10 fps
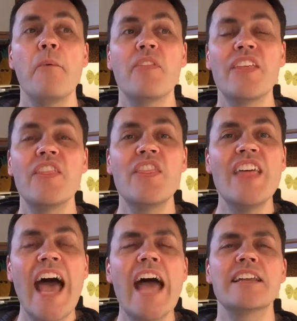then
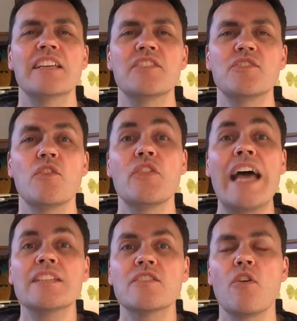
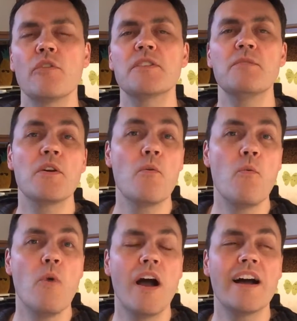that's going to be
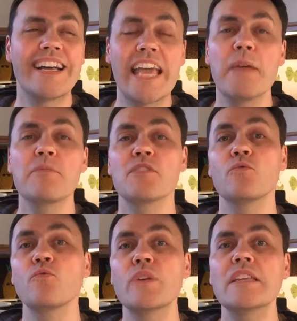a game that's
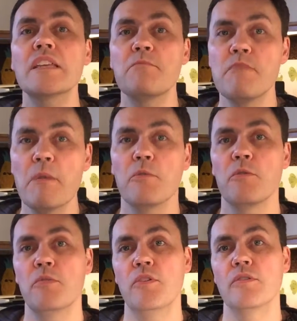really
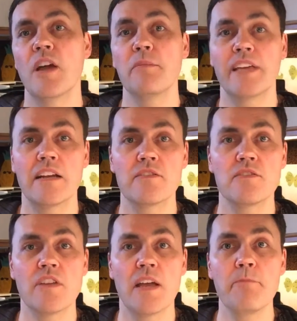memorable coming out of the
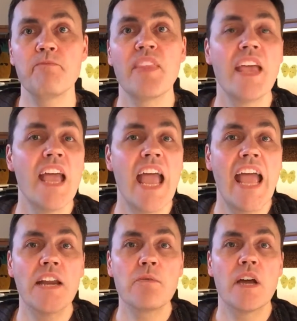jam.
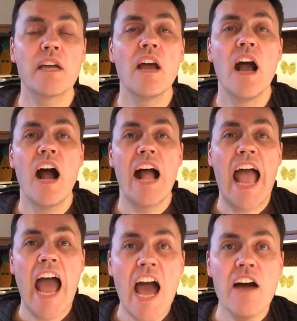Anyway,
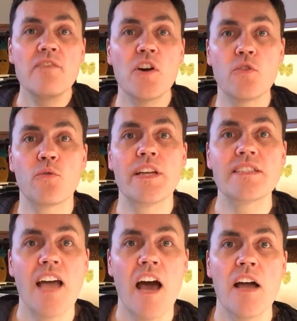have a great
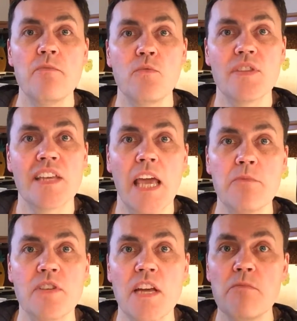time with the
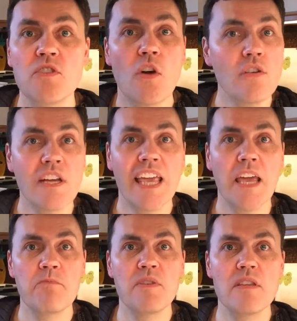Game Jam. Sorry I
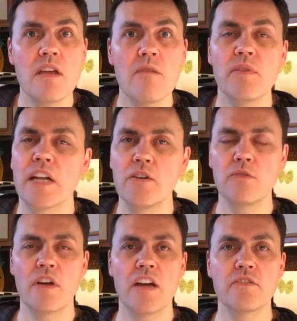can't be there, but I know
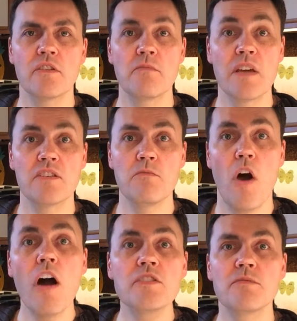you guys are going to make some
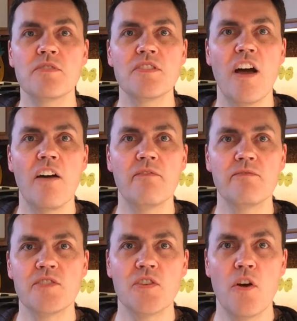awesome stuff.
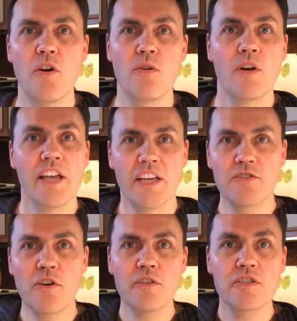So
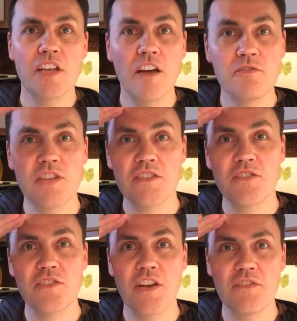enjoy yourself.
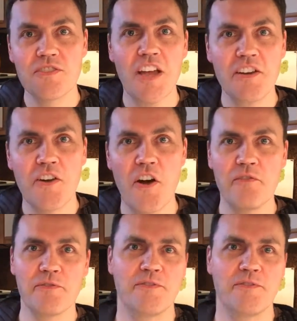Jesse Schell signing off.